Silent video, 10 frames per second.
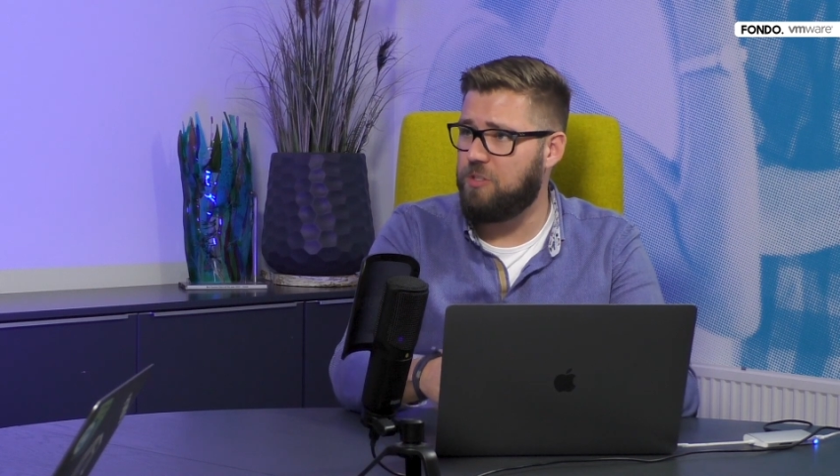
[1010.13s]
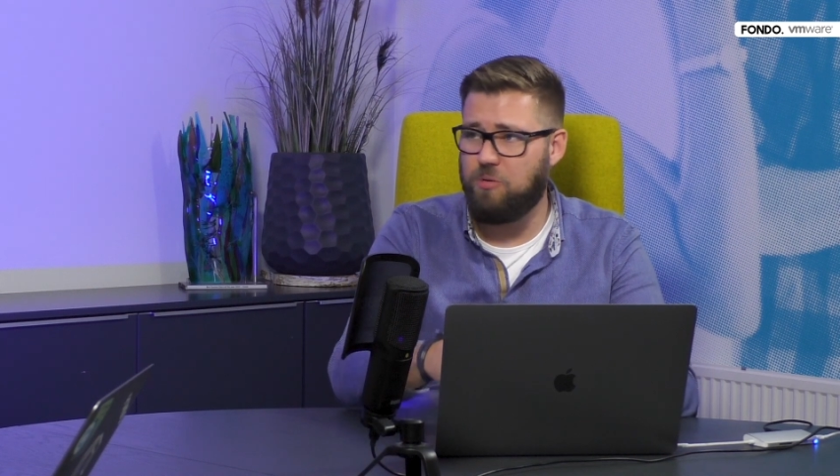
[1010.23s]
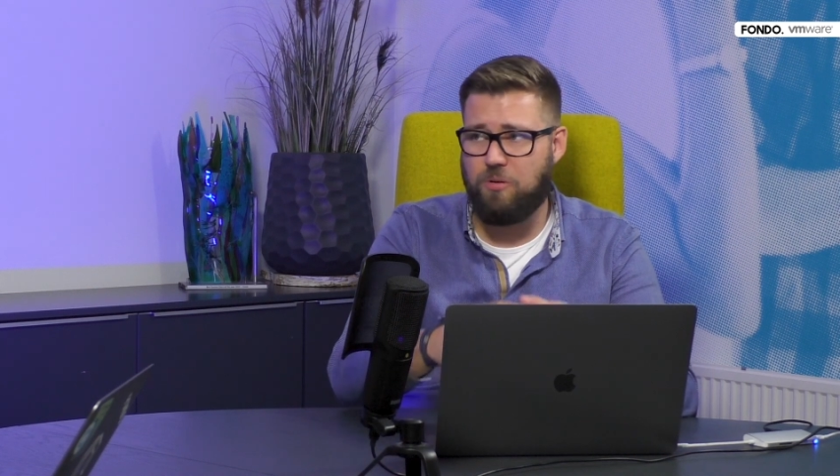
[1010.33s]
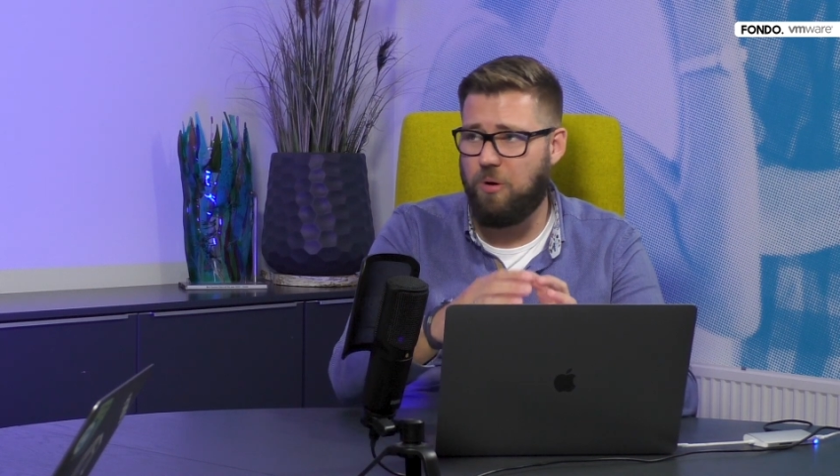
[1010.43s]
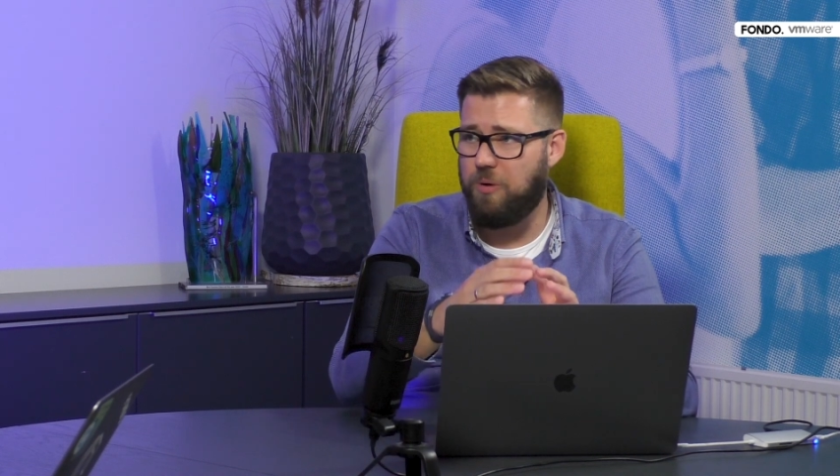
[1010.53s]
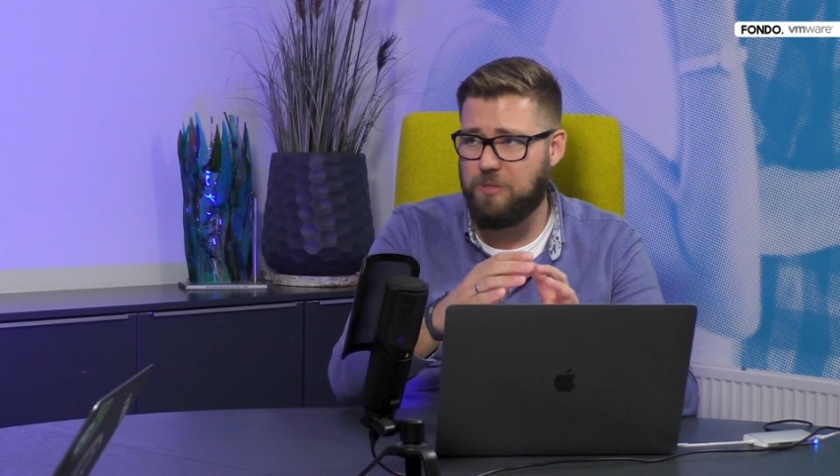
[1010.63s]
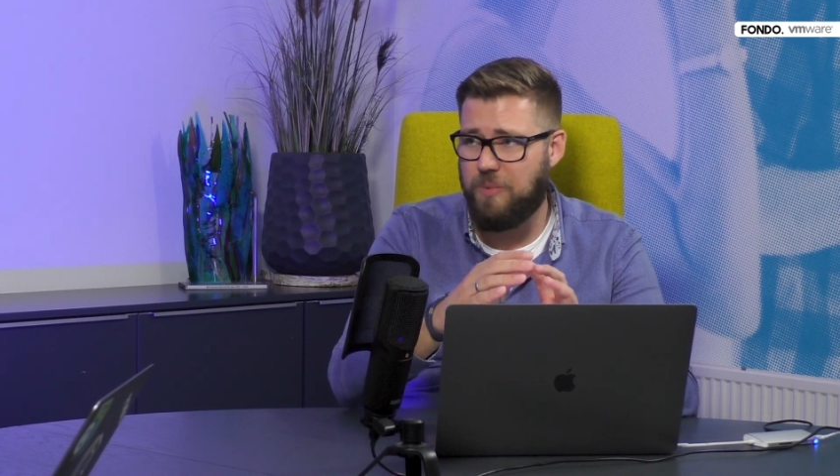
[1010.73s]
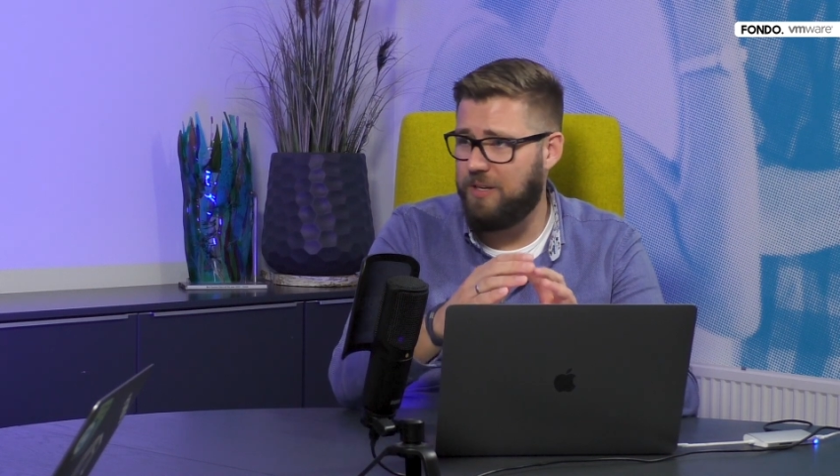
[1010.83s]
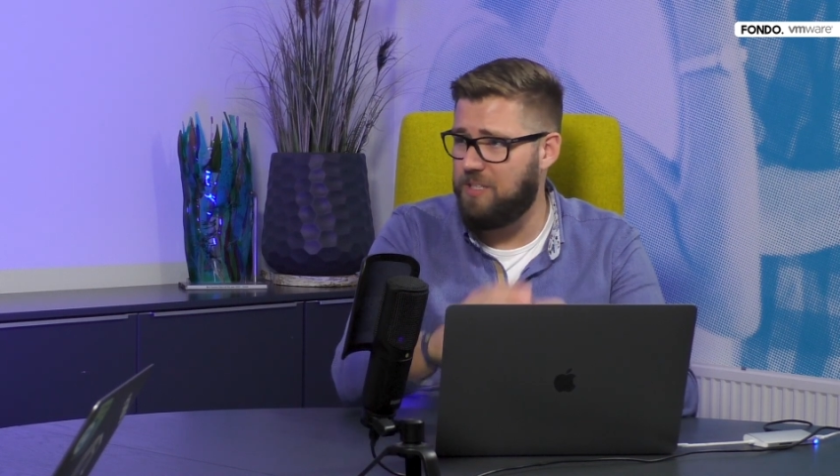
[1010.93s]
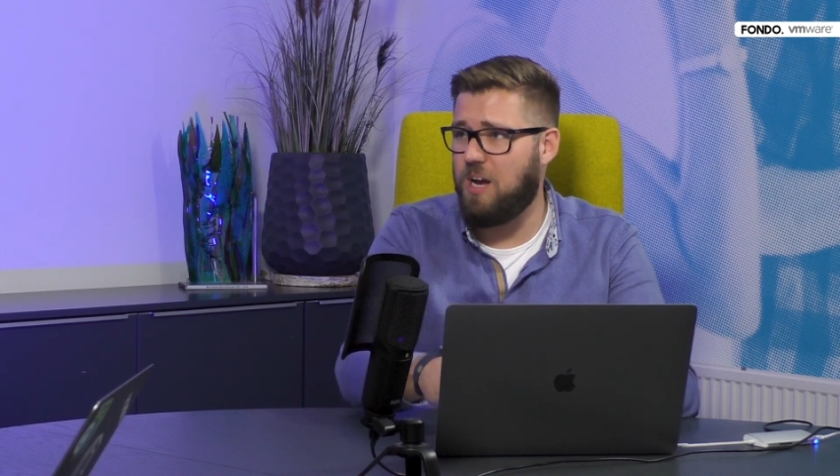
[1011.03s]
you're going to
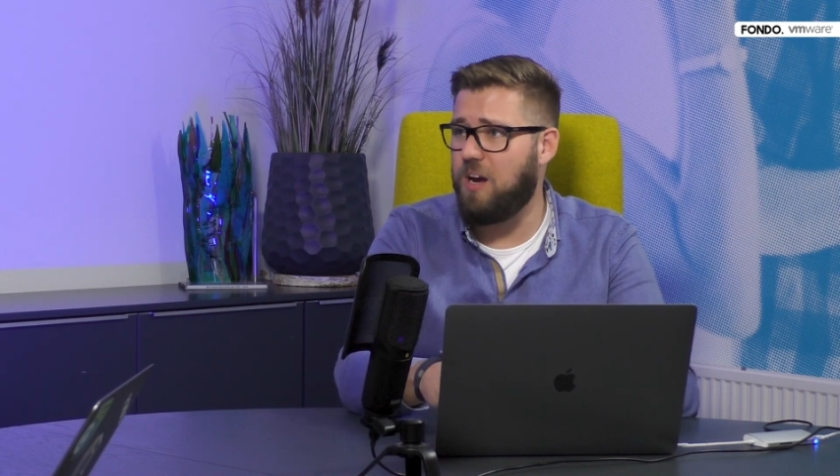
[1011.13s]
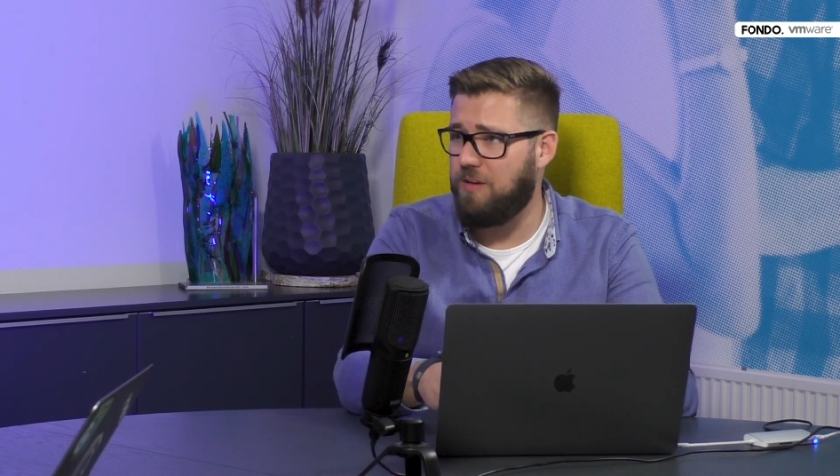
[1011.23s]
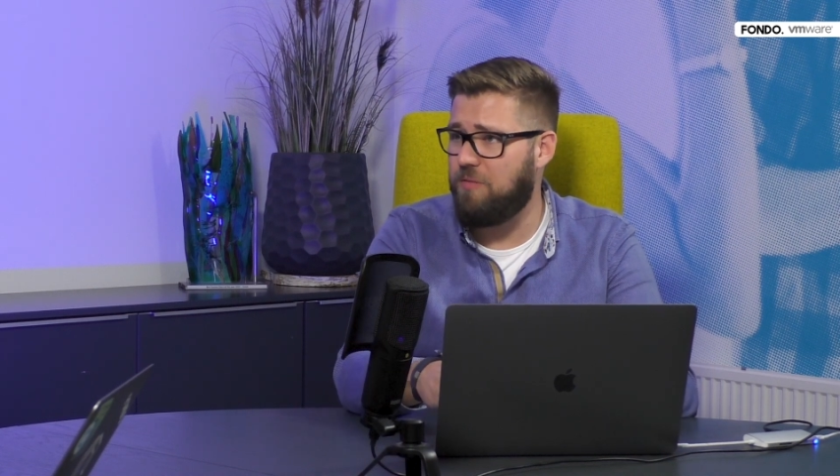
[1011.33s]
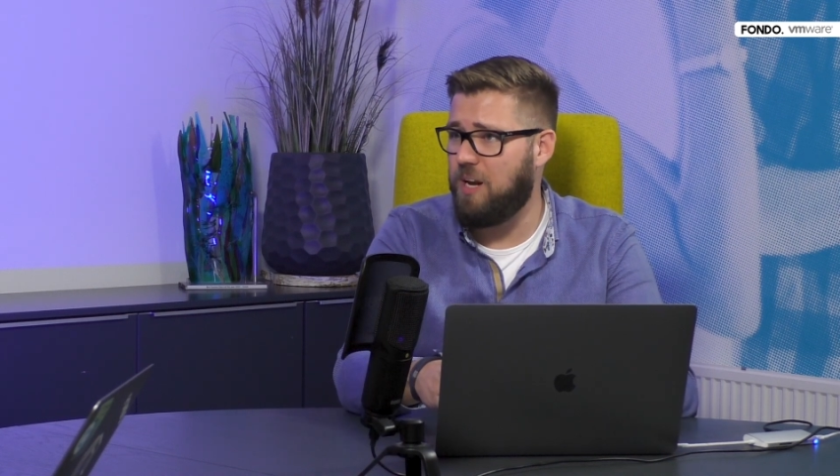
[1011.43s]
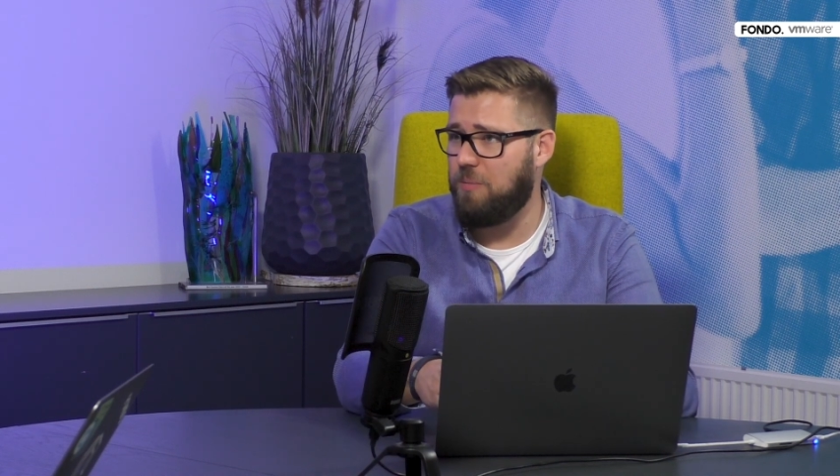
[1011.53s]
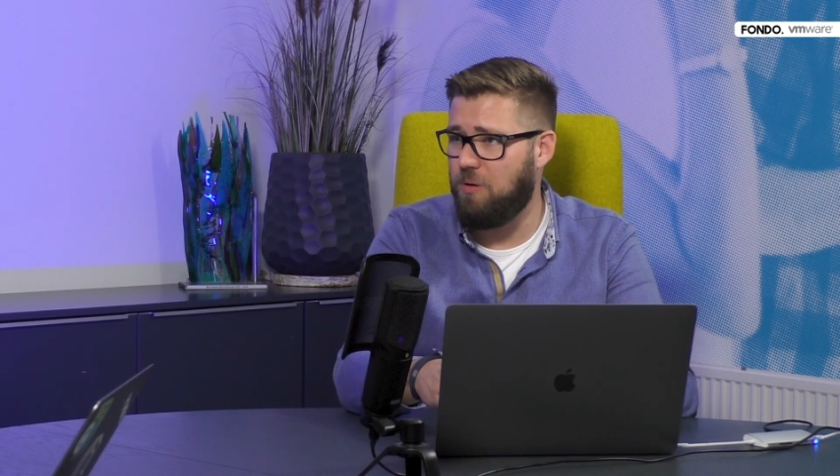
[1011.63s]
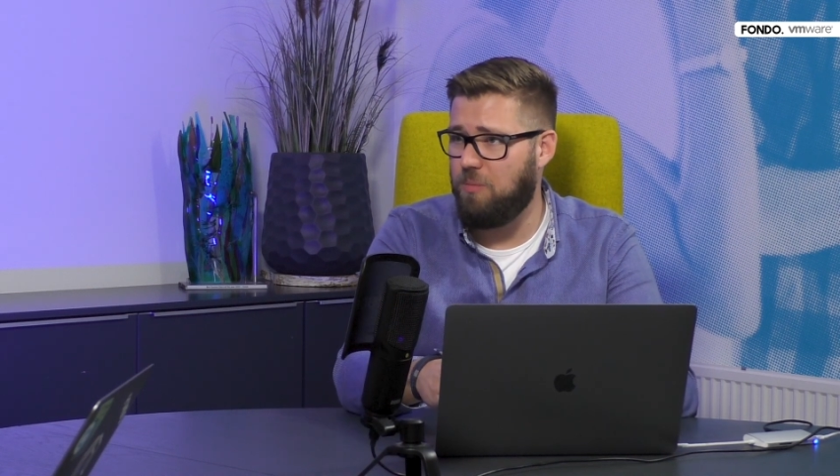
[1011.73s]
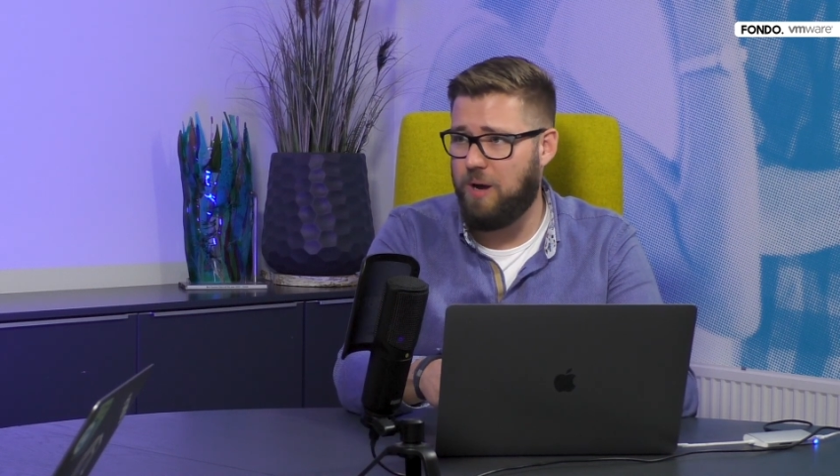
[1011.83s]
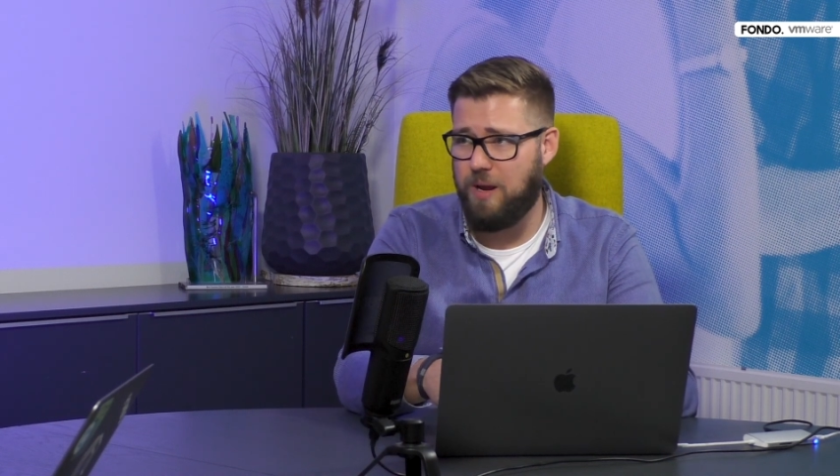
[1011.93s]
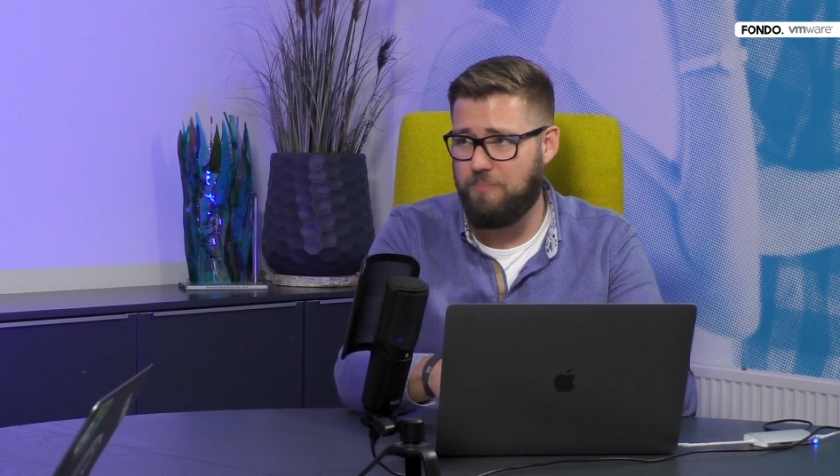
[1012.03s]
make this high available
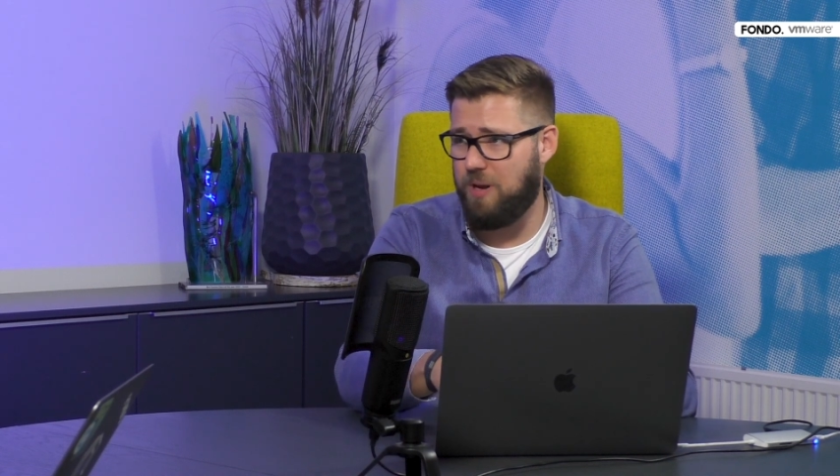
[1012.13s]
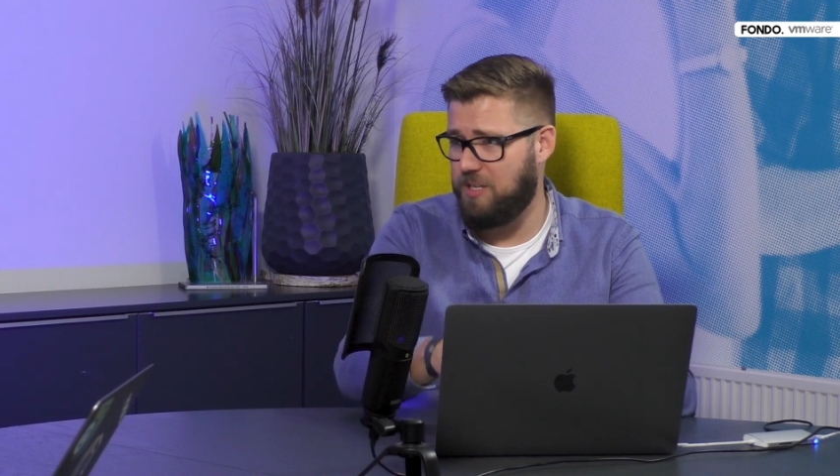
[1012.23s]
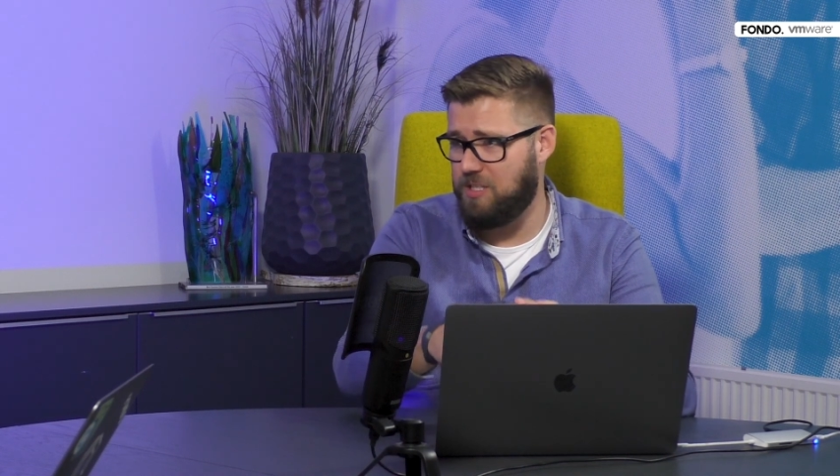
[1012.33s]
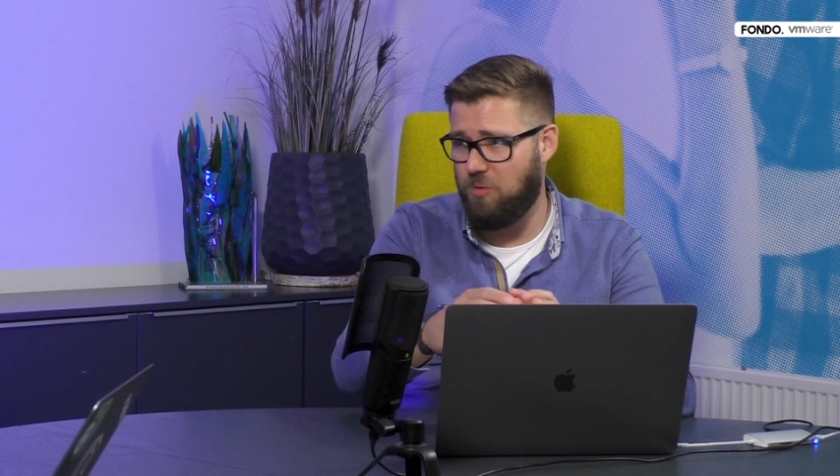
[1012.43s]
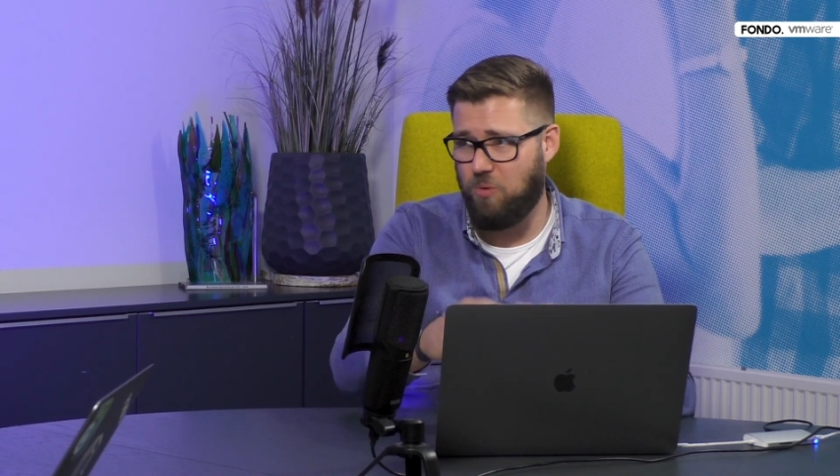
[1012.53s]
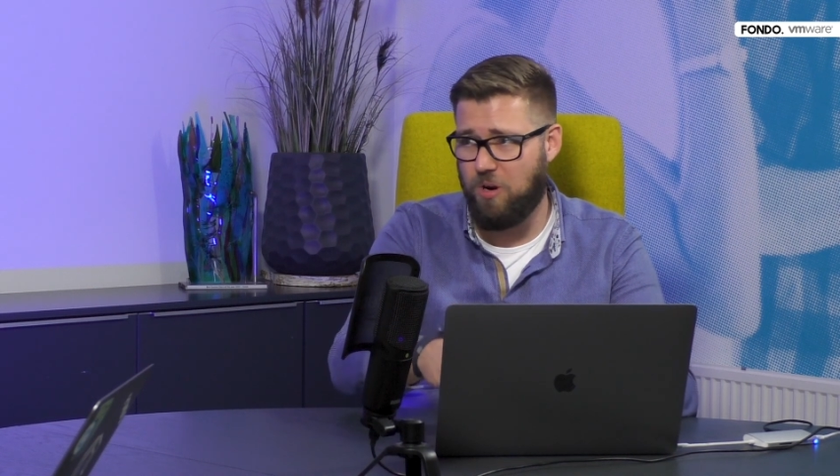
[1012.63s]
by placing